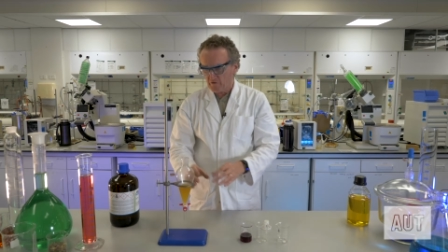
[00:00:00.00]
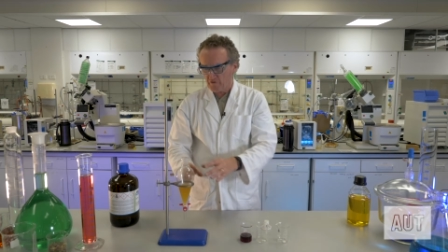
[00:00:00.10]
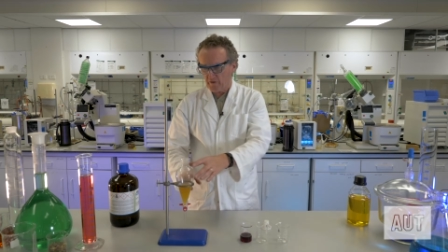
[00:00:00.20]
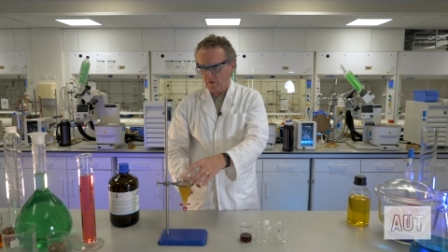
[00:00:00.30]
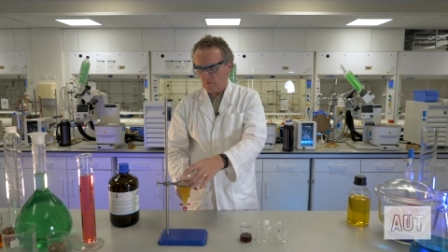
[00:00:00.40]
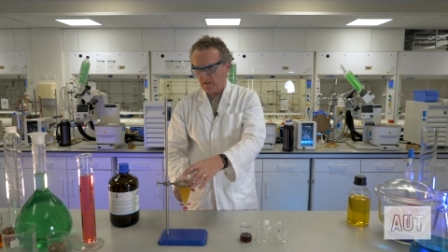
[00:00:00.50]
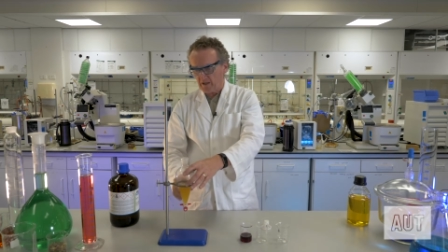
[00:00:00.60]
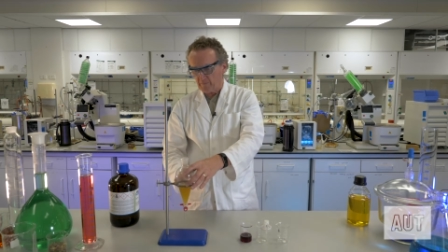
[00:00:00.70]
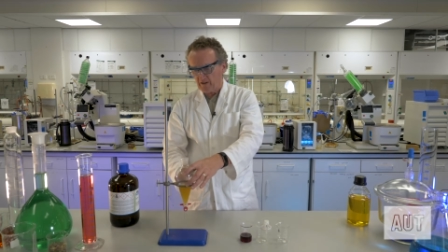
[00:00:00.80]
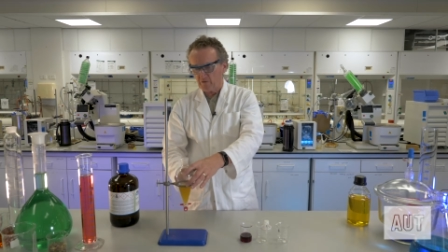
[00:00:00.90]
is do that all
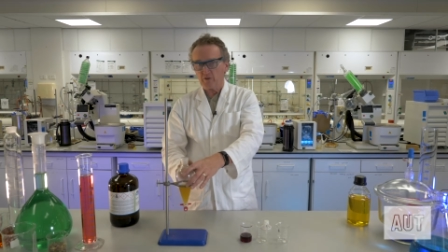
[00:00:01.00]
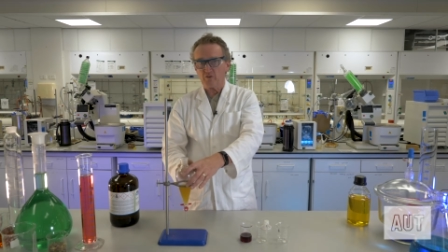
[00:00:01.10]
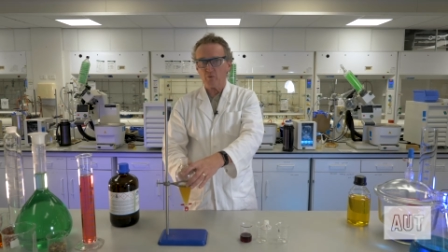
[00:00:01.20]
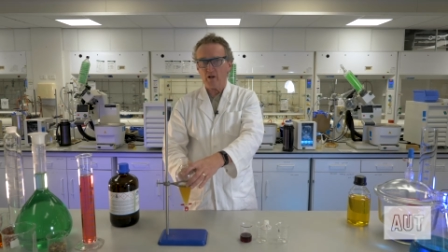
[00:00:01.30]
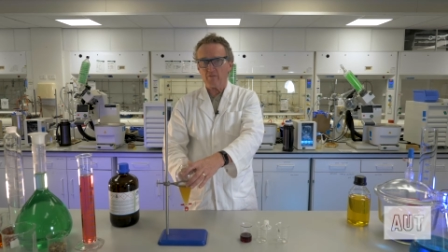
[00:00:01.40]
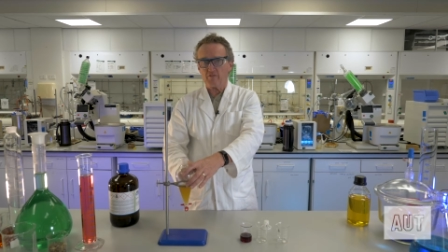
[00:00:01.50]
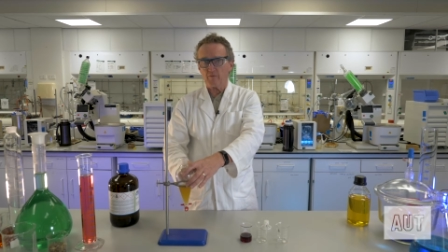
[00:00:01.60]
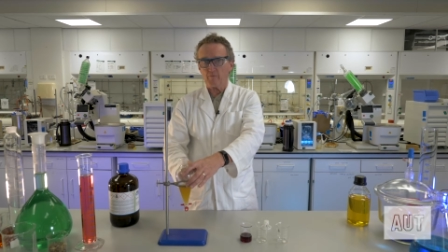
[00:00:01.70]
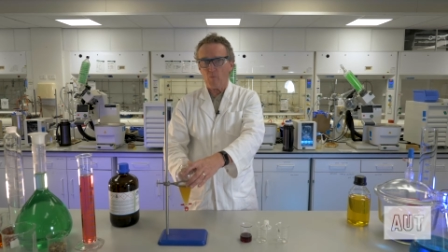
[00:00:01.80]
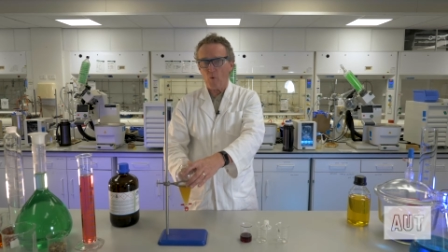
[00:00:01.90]
again because we do have
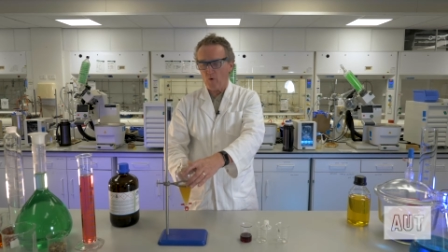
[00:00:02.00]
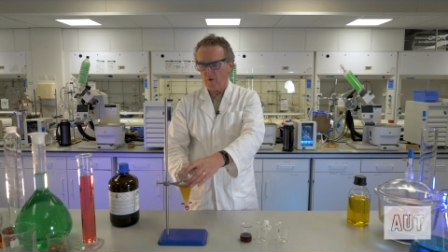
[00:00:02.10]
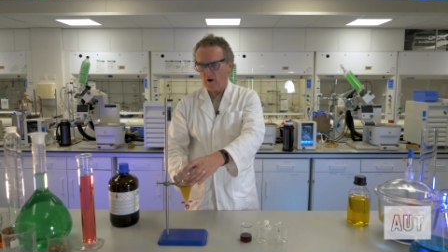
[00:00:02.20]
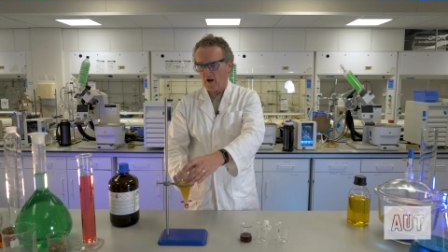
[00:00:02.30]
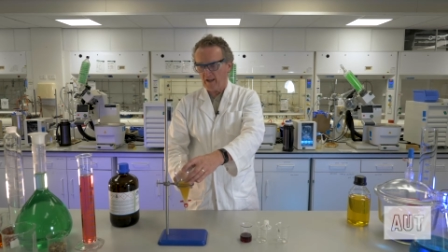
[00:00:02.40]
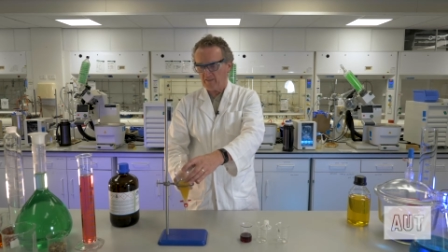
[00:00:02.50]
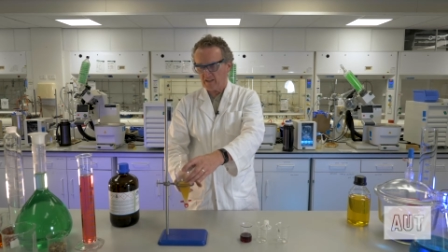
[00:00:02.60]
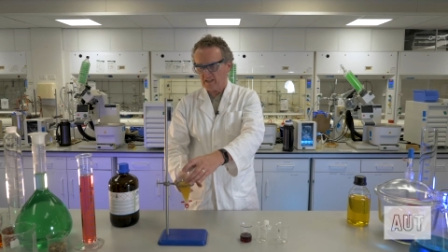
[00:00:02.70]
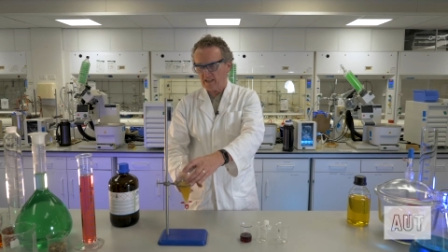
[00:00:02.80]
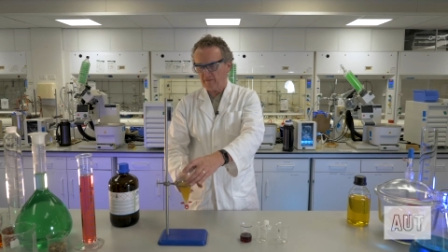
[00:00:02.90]
some more
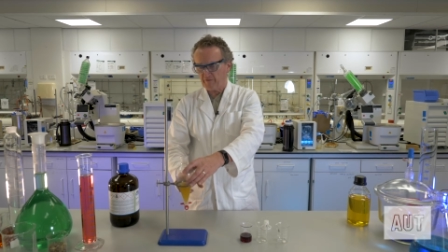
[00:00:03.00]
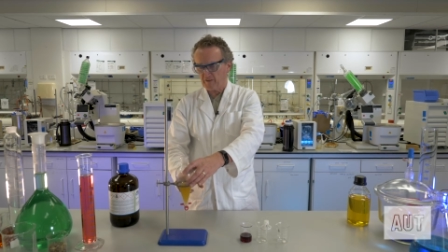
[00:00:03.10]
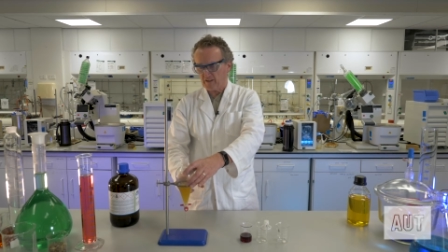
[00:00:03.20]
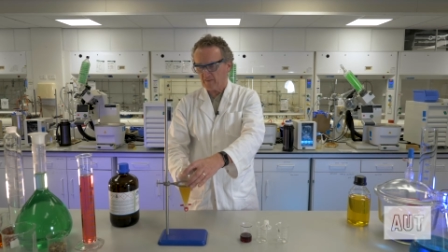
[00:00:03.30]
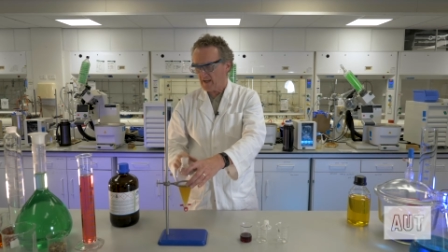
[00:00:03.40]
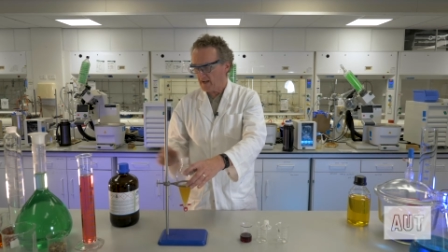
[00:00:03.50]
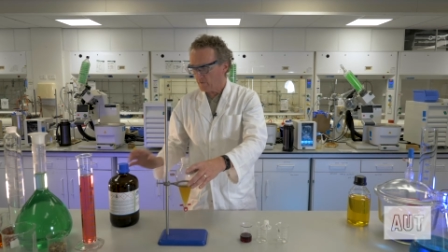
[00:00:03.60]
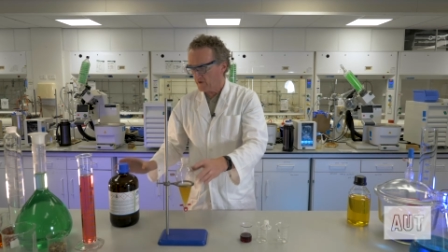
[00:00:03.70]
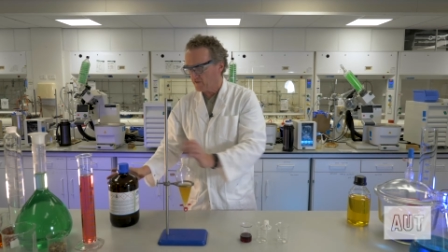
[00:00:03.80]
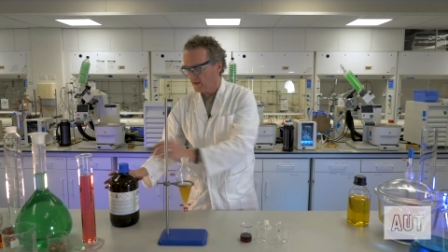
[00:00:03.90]
iodine left in the
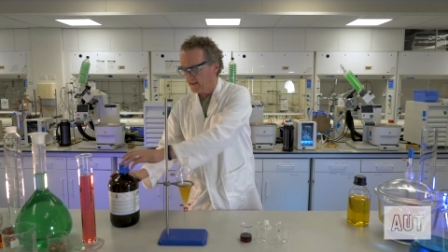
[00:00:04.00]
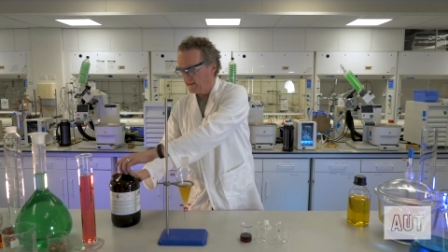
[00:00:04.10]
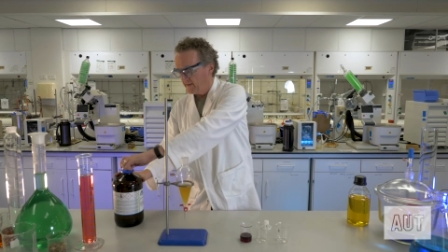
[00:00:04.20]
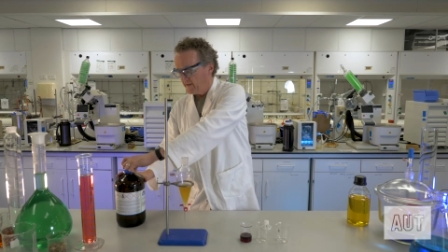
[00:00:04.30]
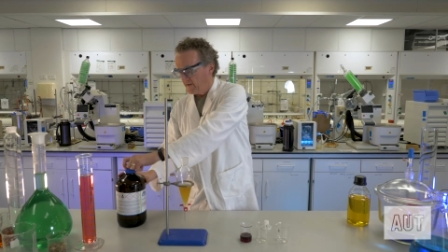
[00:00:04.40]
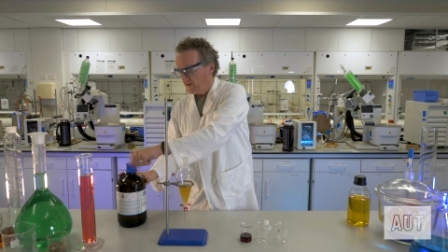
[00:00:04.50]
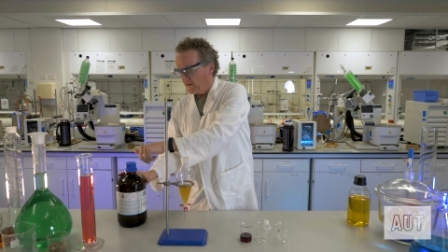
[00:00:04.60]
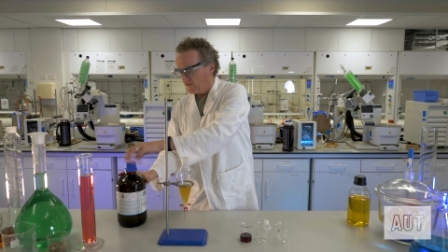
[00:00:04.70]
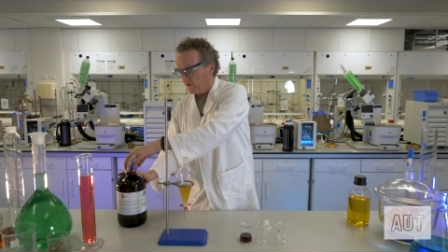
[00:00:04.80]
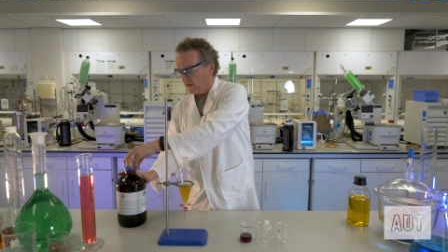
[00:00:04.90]
aqueous layer.
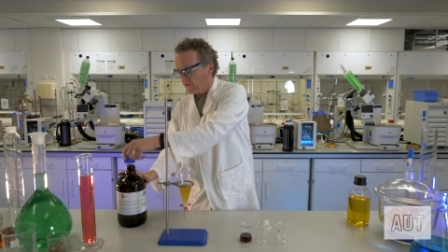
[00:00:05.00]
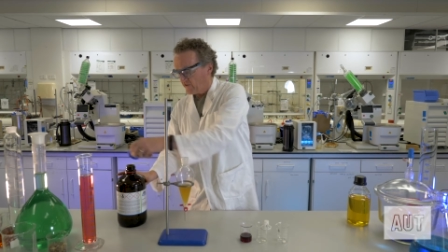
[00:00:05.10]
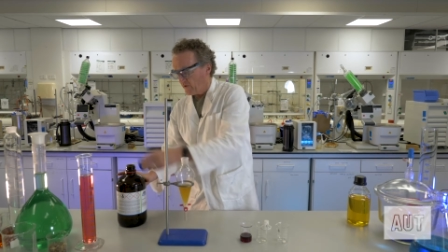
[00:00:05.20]
So let's